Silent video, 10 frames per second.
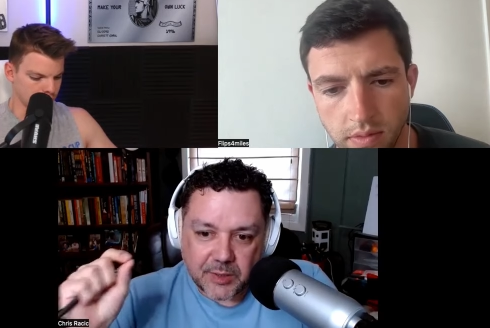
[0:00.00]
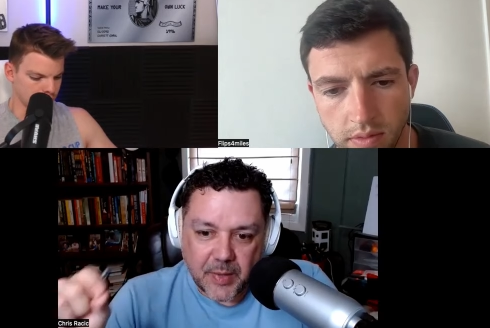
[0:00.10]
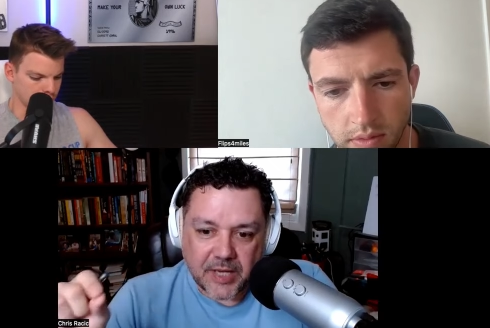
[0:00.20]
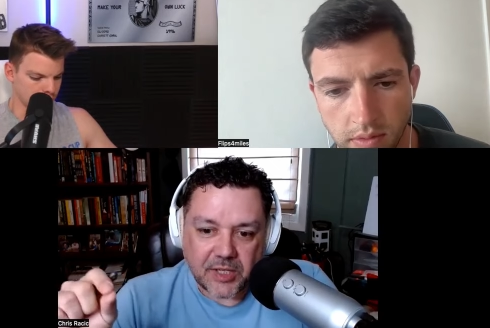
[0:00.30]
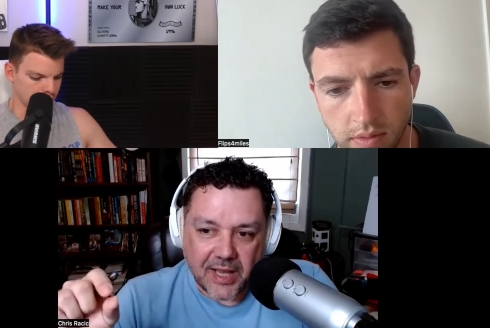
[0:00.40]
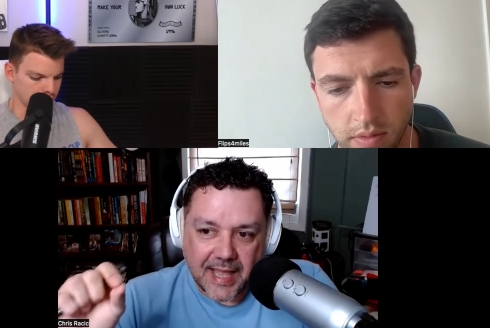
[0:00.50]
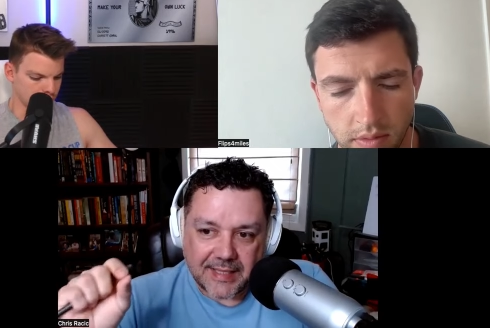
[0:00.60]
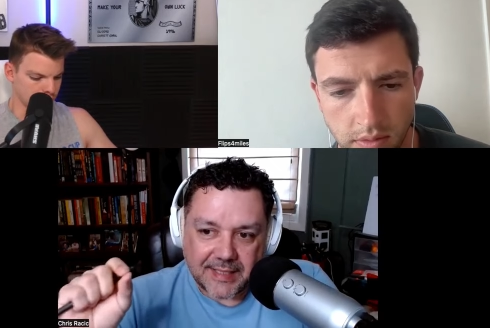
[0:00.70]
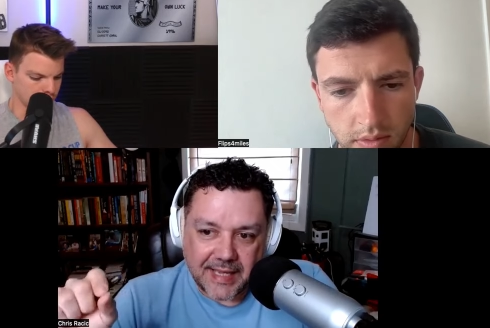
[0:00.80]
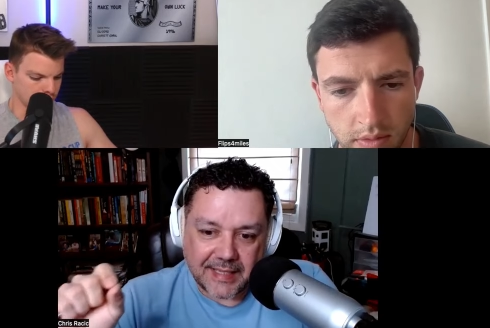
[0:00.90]

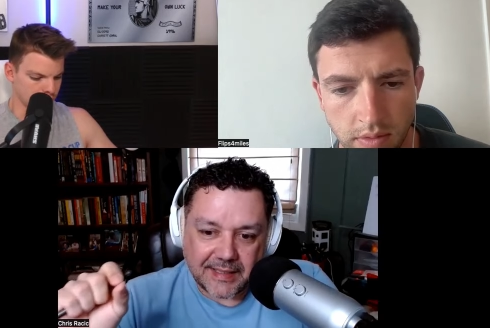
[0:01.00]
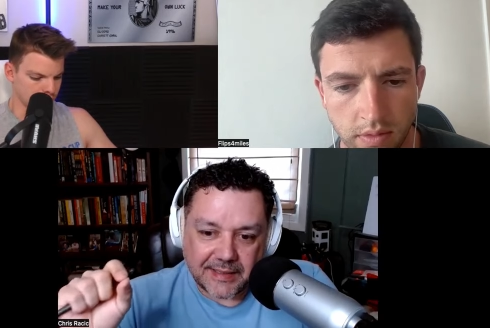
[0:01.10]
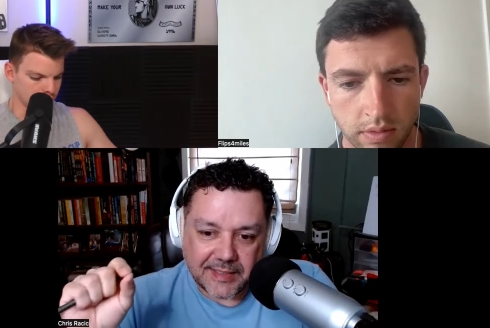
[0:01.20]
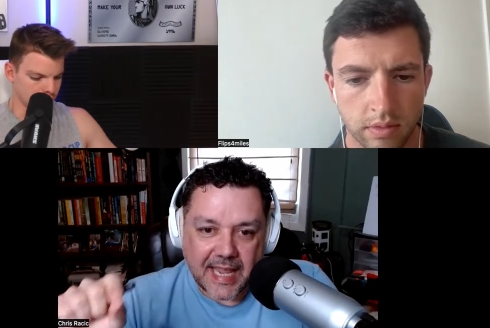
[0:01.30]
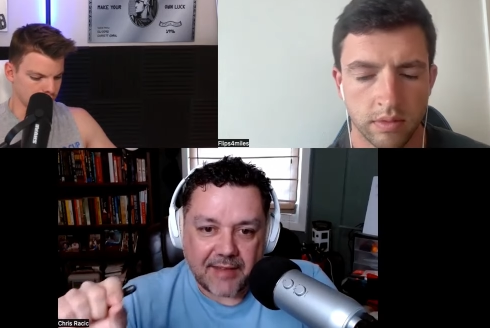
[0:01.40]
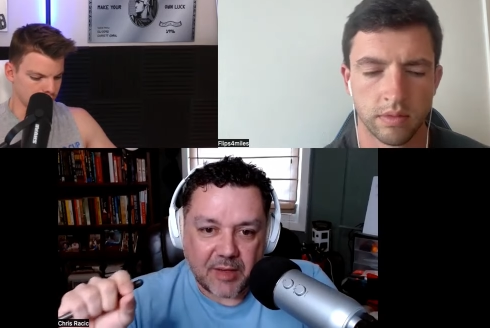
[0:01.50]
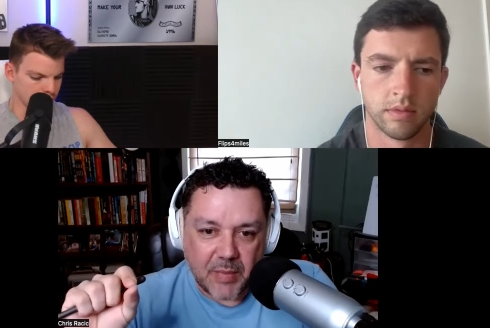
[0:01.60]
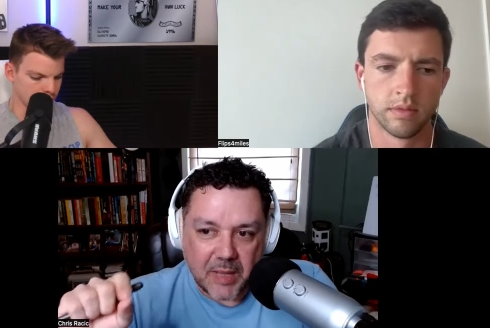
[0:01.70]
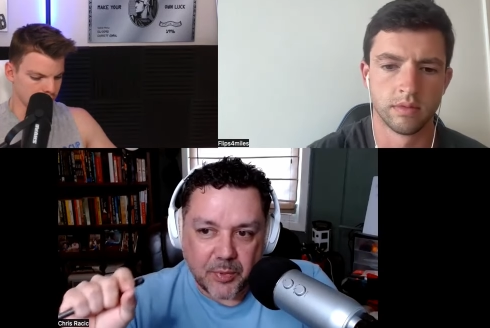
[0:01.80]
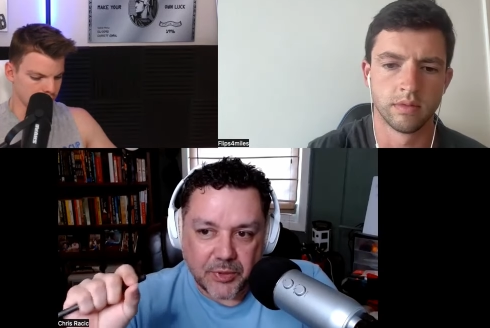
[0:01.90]
Speaker 1: specialize in saving
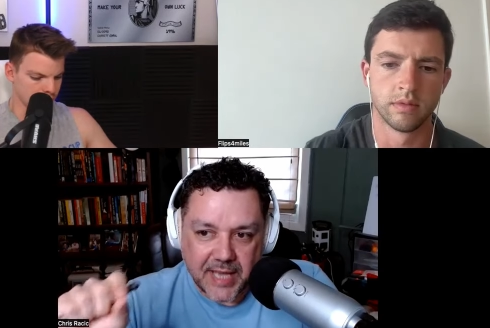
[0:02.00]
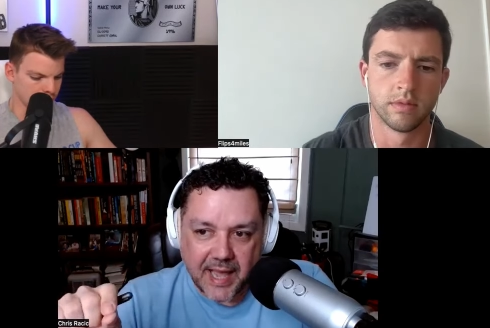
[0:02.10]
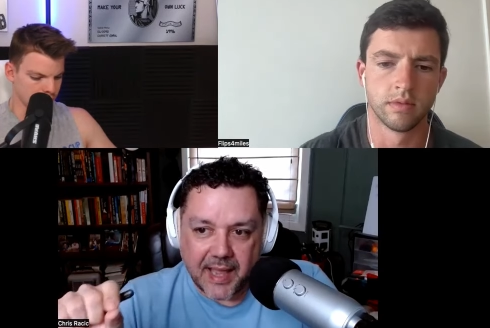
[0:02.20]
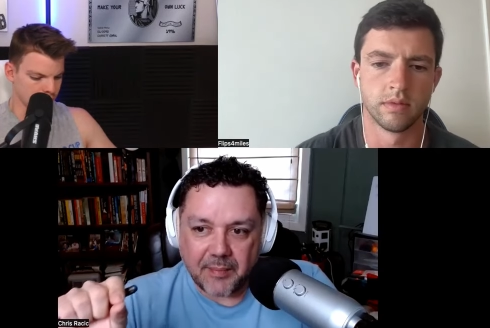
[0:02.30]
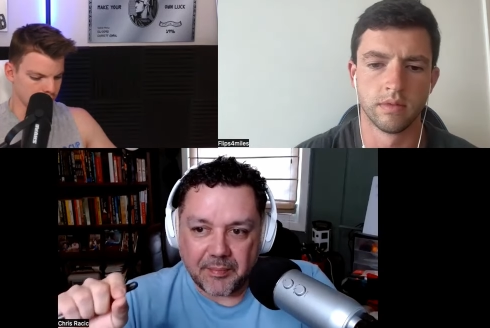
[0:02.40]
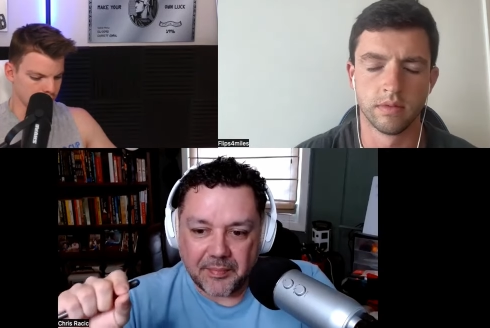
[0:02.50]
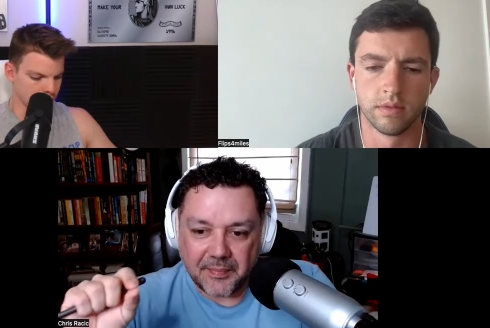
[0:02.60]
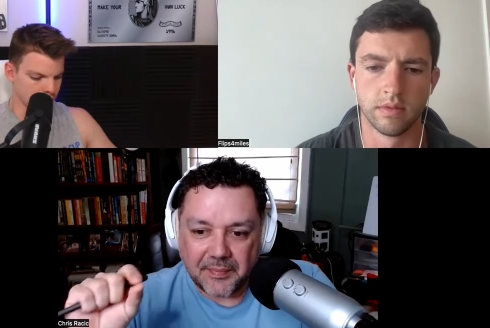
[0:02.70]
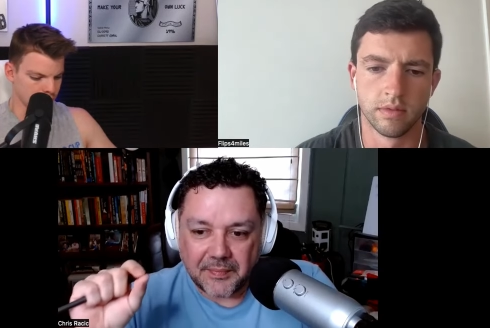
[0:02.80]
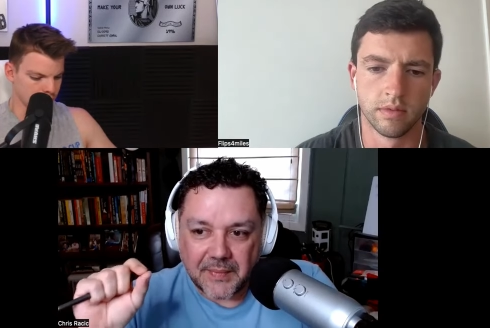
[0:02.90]
people time.
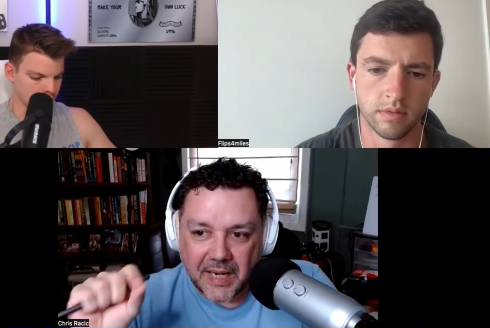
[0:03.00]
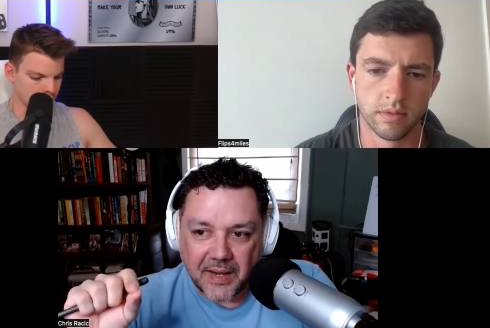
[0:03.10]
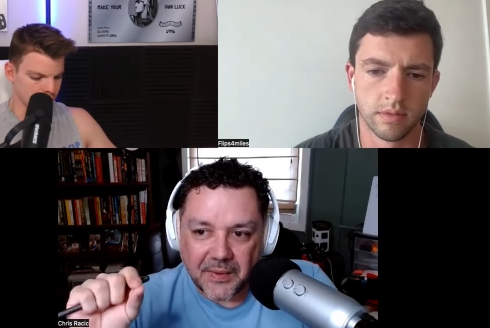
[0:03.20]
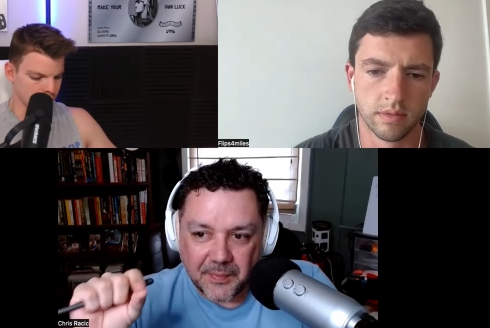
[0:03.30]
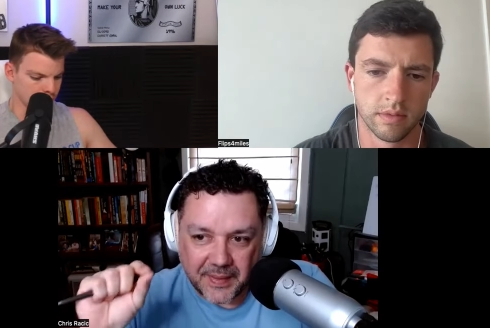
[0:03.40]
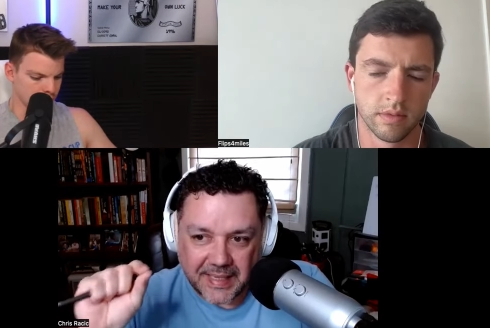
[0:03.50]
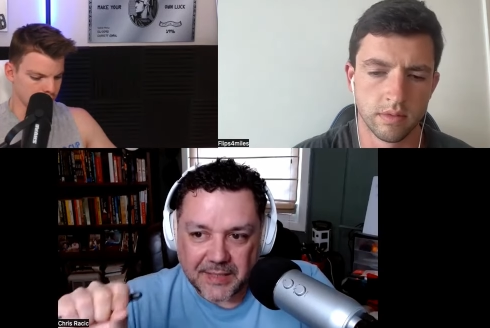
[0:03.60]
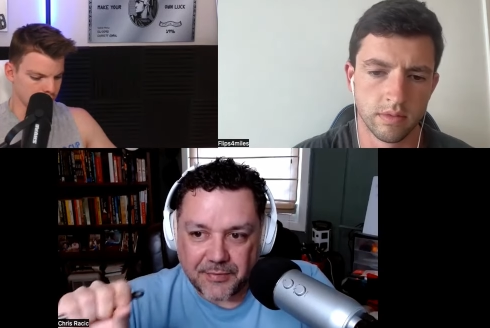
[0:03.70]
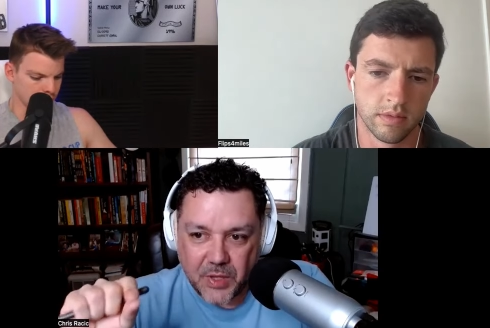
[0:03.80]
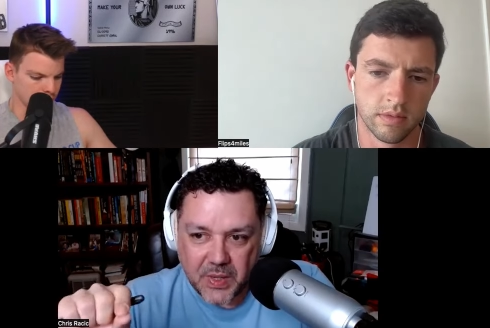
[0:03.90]
You know,
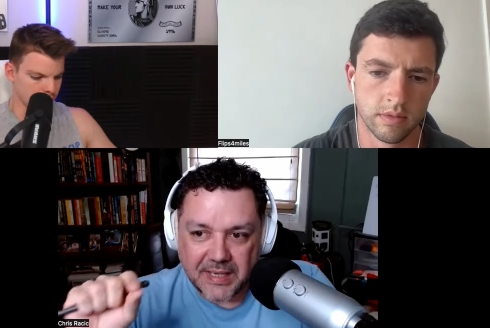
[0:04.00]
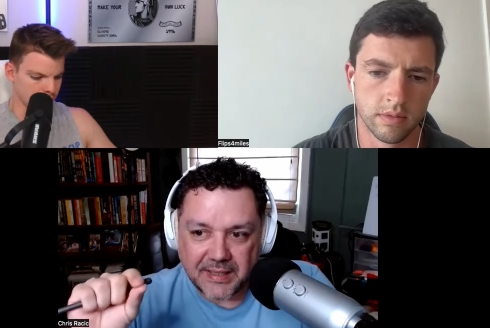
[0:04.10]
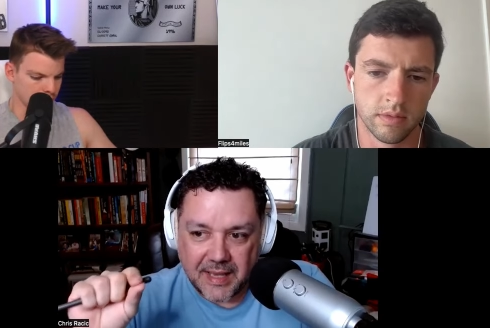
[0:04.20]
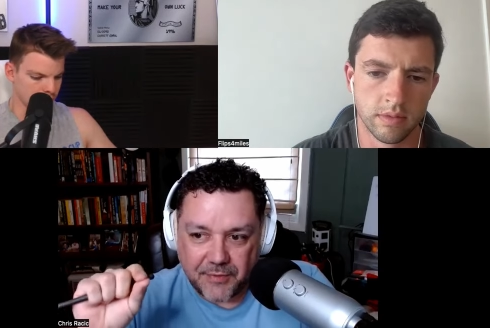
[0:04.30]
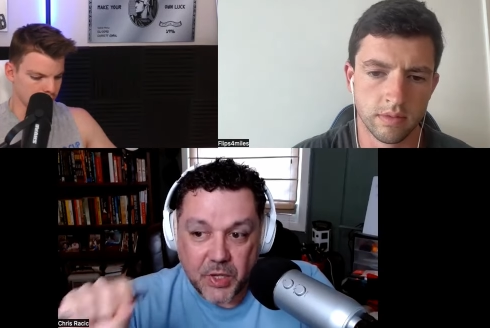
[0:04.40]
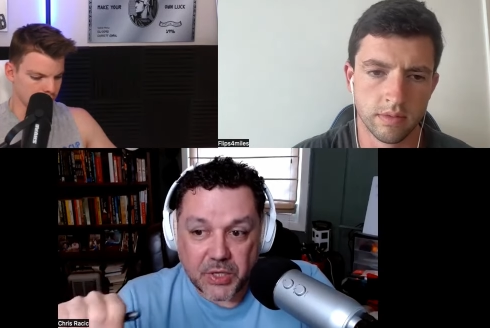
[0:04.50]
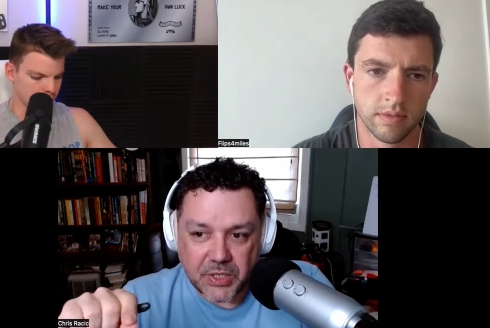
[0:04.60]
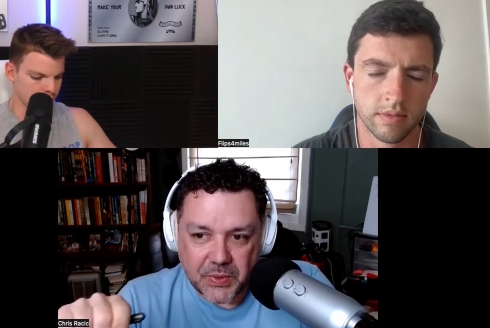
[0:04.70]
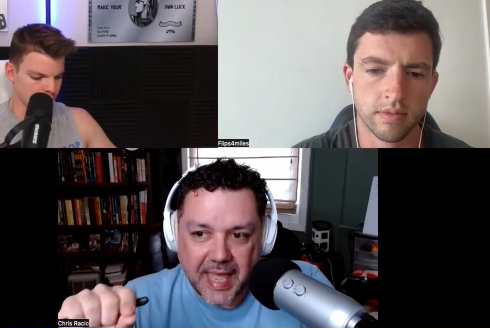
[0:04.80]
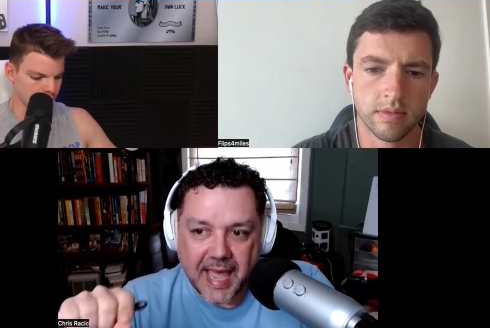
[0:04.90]
because if you can if you can
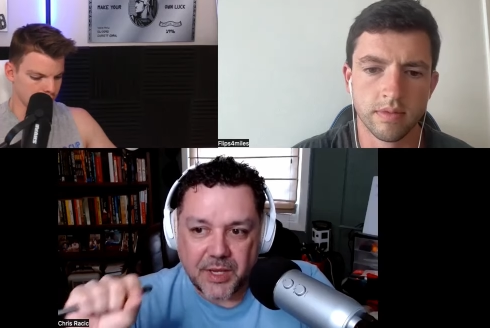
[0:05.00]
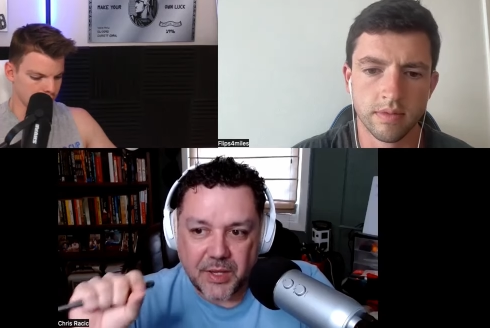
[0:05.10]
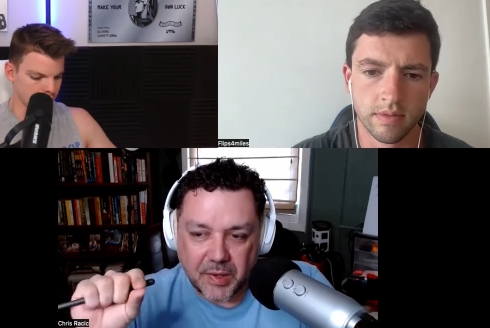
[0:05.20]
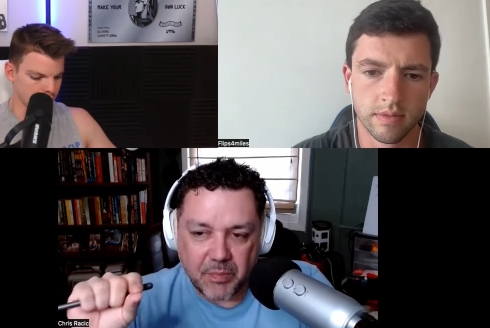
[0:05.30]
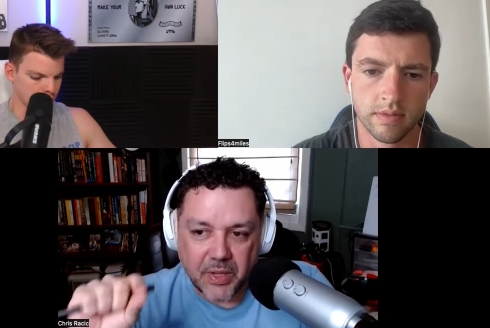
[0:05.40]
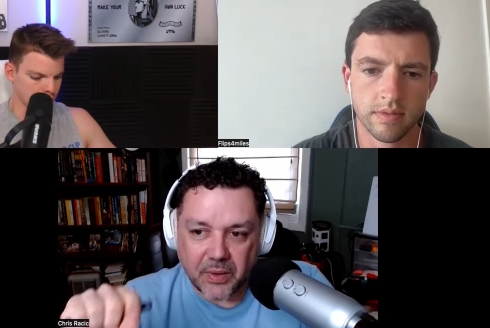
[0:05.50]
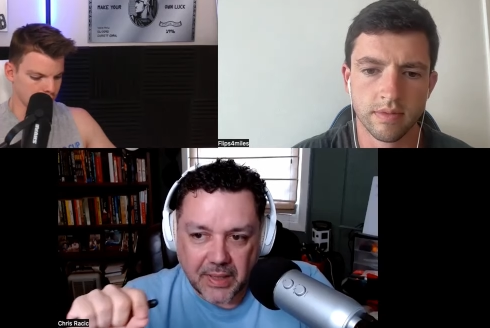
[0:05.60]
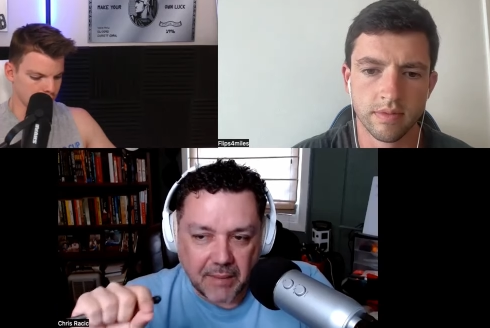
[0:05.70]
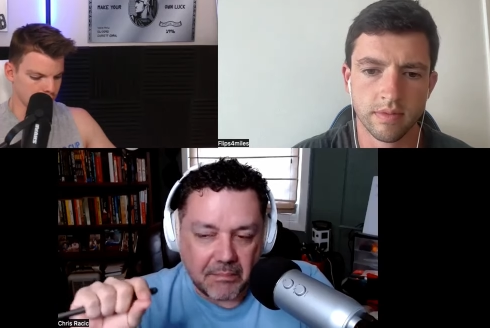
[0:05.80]
do that, you can build a